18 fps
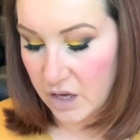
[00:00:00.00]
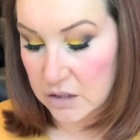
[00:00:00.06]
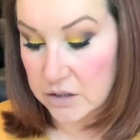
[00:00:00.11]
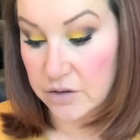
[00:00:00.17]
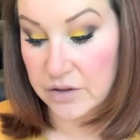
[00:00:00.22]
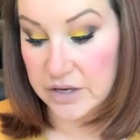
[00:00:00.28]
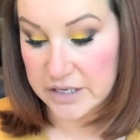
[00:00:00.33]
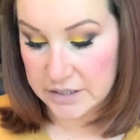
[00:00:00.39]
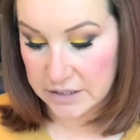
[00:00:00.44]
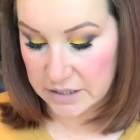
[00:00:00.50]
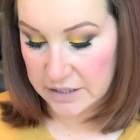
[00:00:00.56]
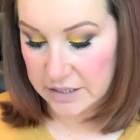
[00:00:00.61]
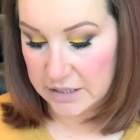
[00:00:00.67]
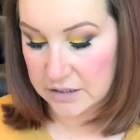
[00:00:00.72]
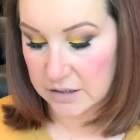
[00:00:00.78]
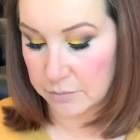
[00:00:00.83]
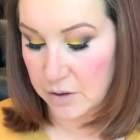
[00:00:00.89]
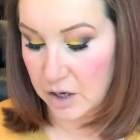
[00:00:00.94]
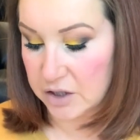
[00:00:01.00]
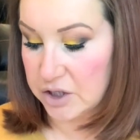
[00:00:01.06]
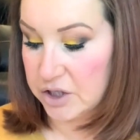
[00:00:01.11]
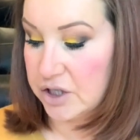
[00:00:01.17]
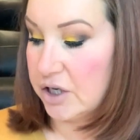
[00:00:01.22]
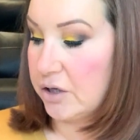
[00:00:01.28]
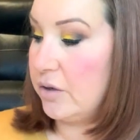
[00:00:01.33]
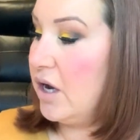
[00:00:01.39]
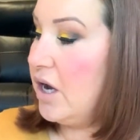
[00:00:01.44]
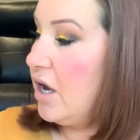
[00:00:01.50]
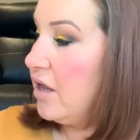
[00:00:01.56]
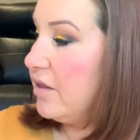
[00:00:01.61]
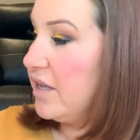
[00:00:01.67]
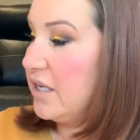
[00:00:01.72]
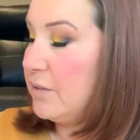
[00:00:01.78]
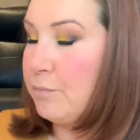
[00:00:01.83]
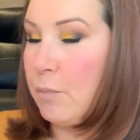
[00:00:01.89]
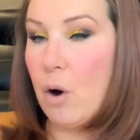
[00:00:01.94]
So these are the things I'm going to do.
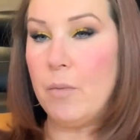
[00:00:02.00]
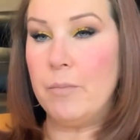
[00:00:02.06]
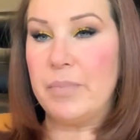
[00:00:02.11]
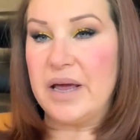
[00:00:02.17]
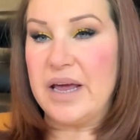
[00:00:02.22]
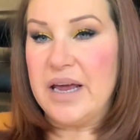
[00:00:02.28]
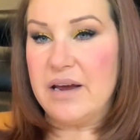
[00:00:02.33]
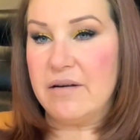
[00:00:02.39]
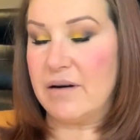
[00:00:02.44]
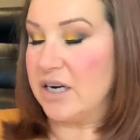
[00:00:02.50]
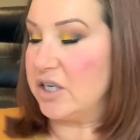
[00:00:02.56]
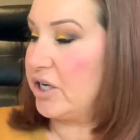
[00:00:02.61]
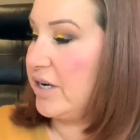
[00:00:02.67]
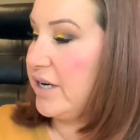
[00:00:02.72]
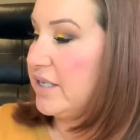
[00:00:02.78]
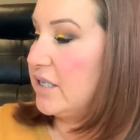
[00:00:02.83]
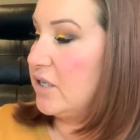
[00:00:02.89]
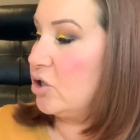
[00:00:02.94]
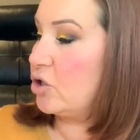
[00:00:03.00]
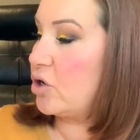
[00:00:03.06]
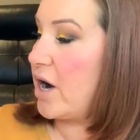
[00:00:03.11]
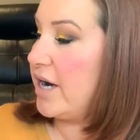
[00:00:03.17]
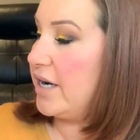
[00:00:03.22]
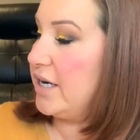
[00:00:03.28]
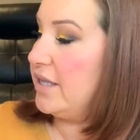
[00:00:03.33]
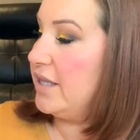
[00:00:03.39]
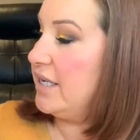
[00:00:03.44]
This bottom bit here actually isn't training.